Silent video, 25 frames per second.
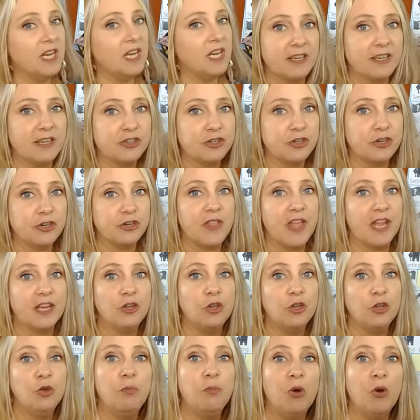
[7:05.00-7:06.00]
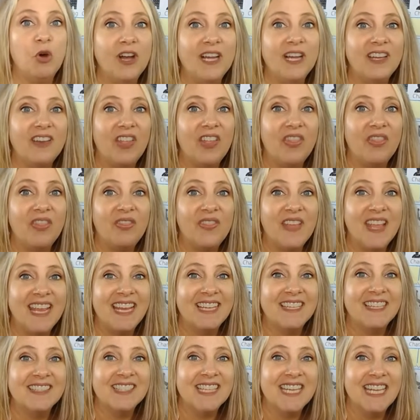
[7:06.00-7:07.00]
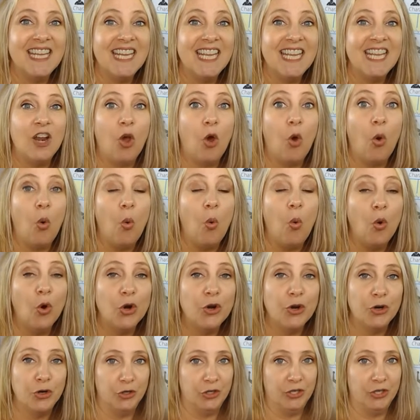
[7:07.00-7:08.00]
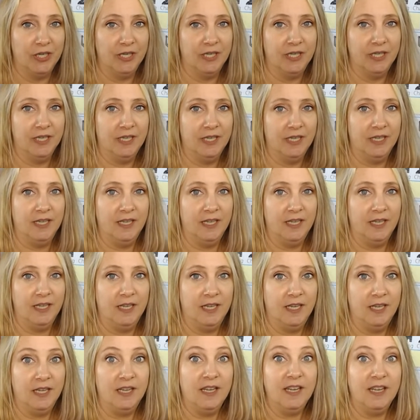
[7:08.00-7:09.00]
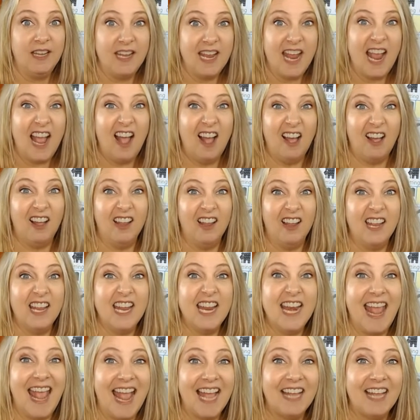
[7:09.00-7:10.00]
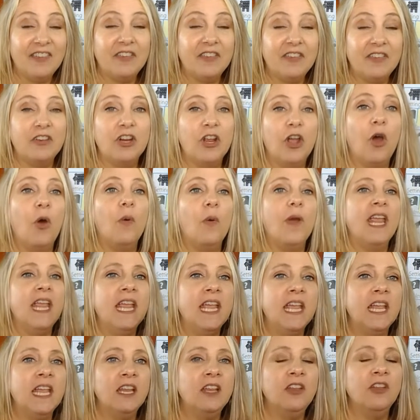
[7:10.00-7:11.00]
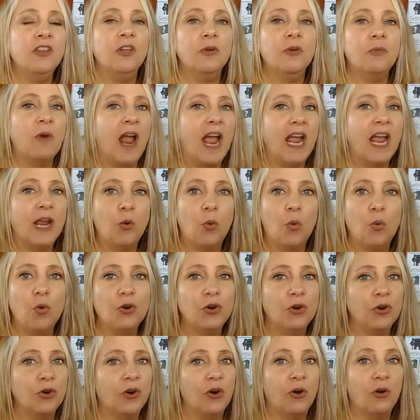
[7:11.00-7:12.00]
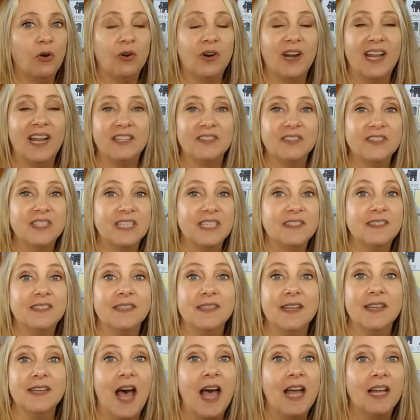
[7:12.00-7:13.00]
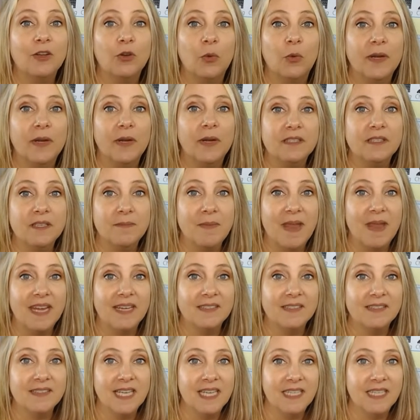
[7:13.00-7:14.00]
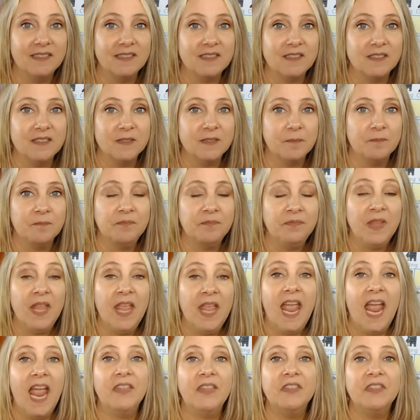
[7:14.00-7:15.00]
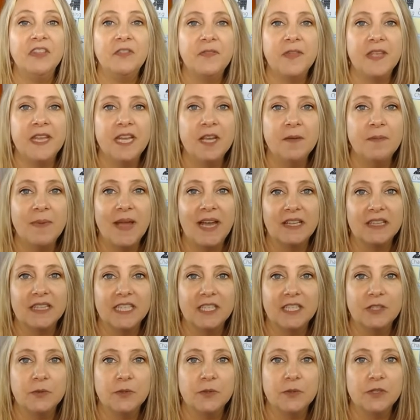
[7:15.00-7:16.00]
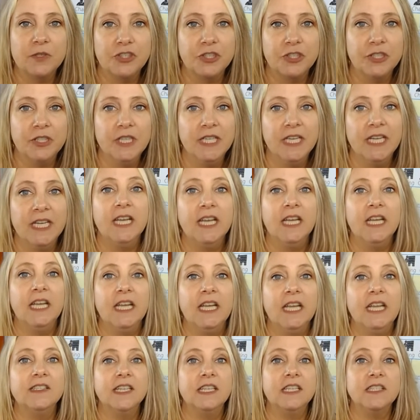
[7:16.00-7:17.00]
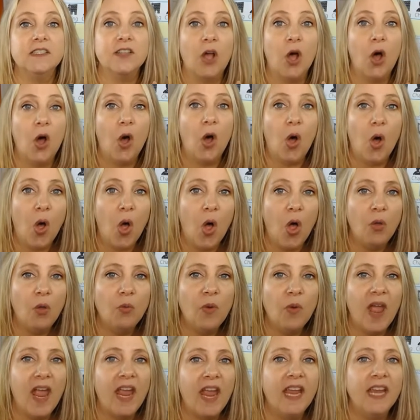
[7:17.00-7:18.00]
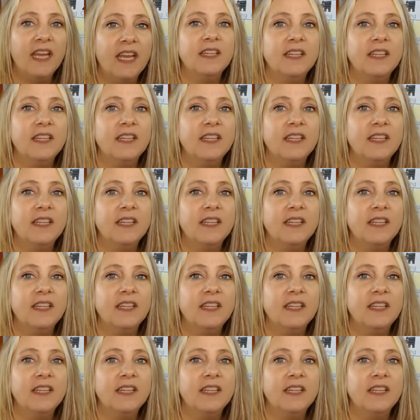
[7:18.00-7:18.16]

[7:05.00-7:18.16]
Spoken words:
You make sure that you put things in order. Yeah, it has to go in the right order or else it's not going to make sense. And the thing about literature is it's always